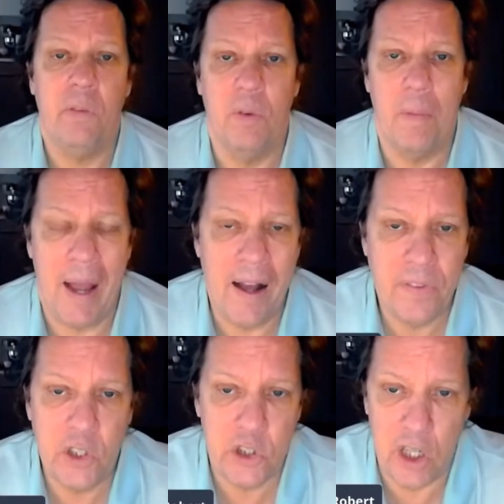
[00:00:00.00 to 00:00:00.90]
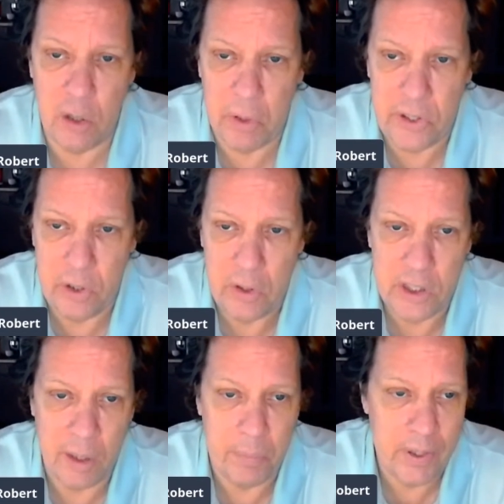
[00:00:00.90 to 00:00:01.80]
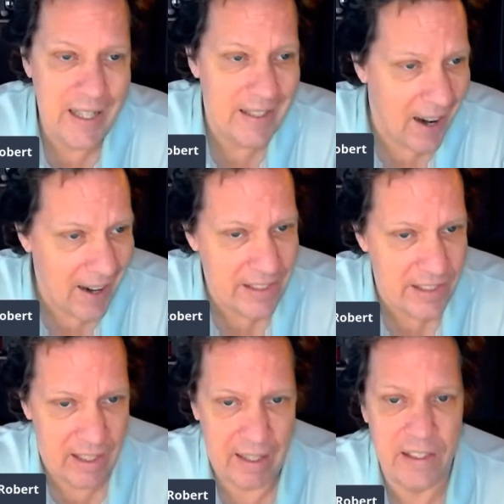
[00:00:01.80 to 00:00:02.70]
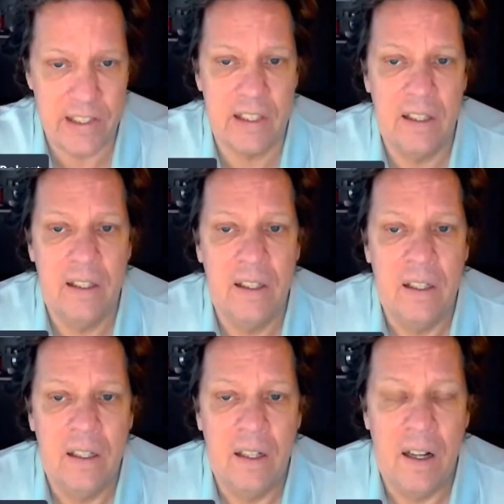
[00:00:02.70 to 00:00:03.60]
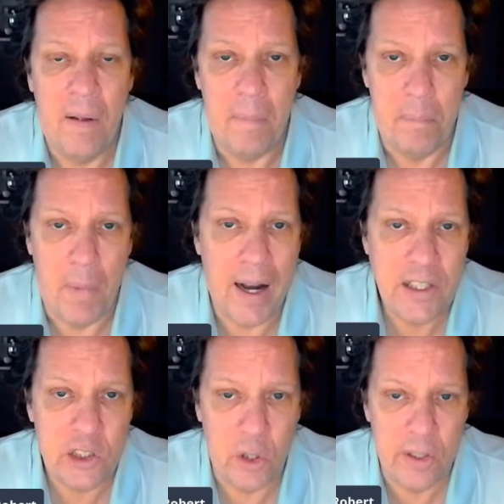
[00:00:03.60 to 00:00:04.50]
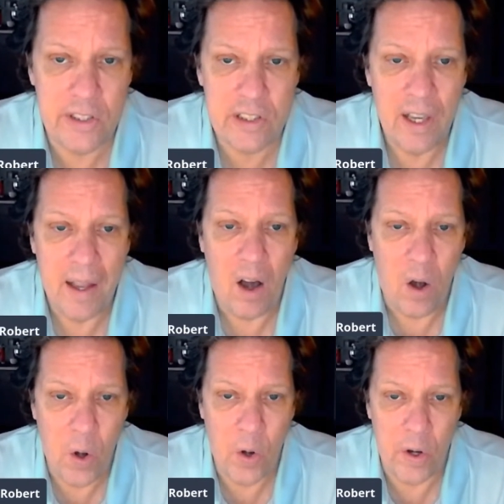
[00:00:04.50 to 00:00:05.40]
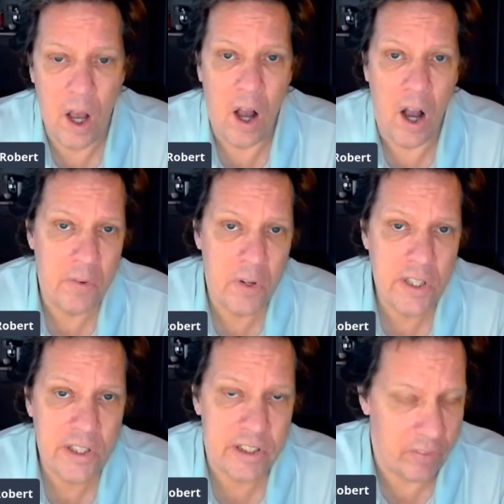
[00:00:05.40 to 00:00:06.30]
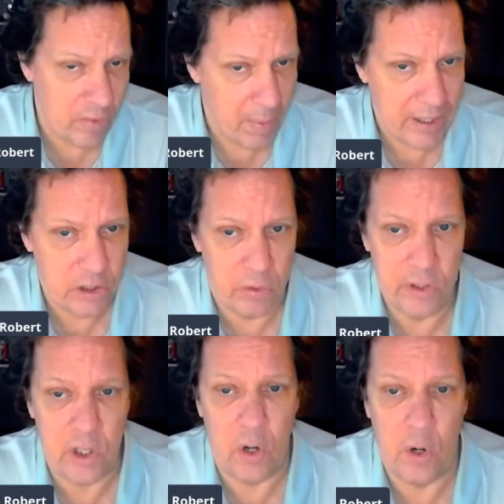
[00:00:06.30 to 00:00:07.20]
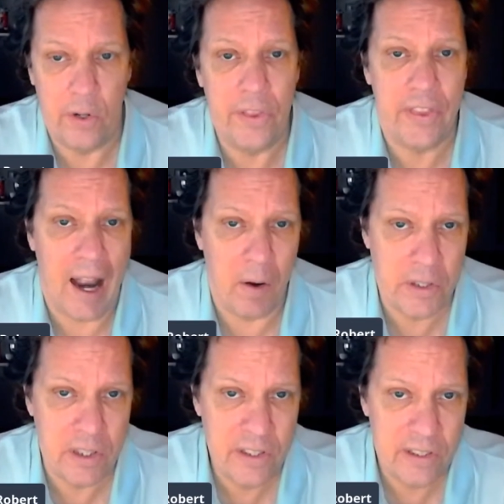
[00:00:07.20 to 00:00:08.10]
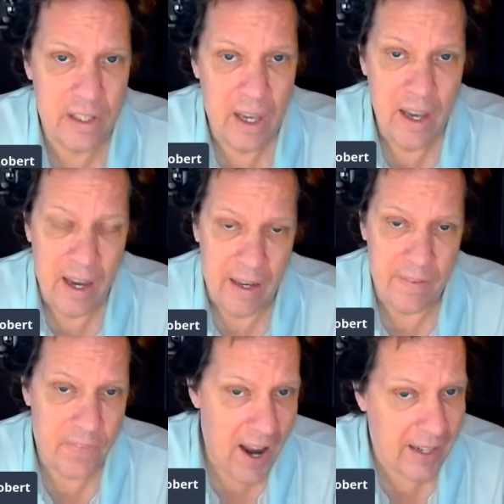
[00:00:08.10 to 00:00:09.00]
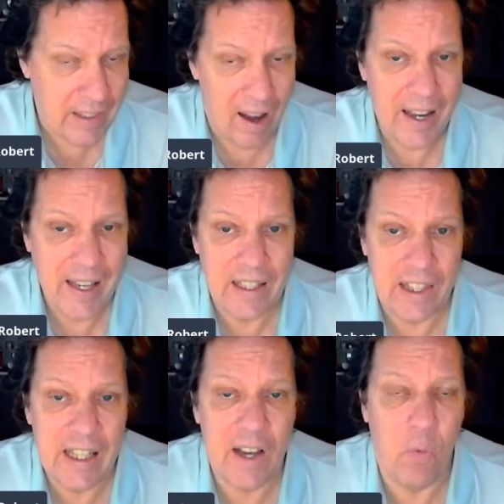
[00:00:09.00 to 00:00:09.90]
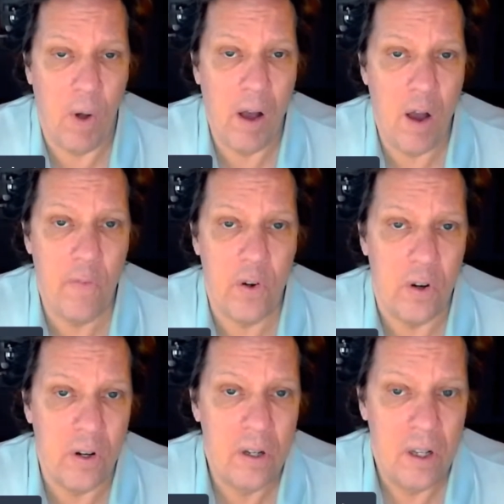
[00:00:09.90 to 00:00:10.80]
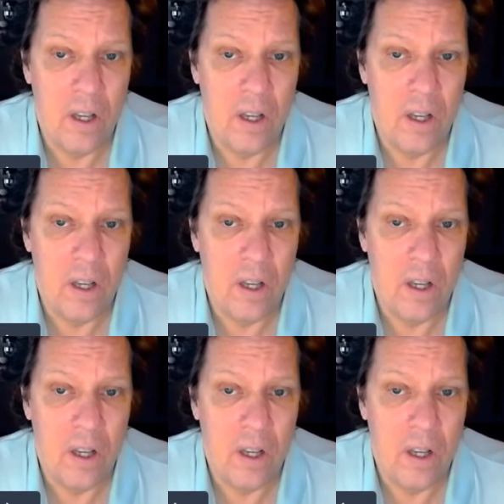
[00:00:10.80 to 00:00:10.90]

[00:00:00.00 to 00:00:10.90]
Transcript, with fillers: I'm about to share with you is complete nonsense, my students earn hundreds. Some of my students earn thousands. In fact, I could think of well over,